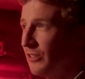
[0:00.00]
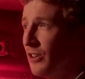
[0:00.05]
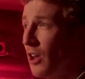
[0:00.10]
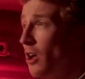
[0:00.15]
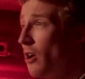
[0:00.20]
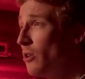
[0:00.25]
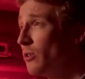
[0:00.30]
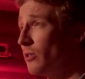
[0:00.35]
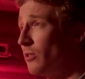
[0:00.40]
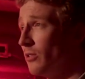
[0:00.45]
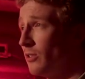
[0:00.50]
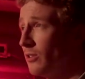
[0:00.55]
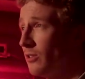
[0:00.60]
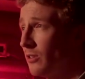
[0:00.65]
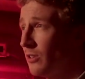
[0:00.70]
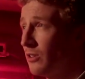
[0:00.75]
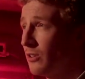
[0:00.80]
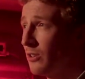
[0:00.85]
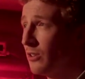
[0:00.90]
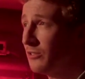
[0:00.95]
No,
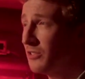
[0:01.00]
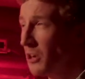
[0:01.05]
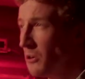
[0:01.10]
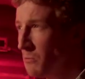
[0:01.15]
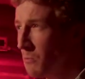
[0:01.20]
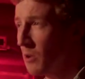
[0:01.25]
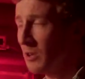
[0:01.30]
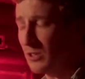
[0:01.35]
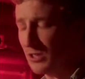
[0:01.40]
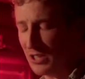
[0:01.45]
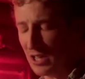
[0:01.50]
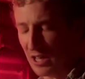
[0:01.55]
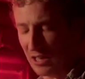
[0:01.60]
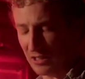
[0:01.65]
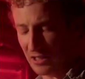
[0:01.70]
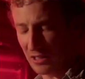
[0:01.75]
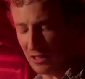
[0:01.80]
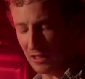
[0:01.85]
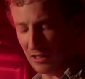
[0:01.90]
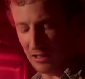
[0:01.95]
don't want
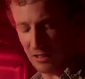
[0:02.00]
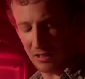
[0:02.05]
it.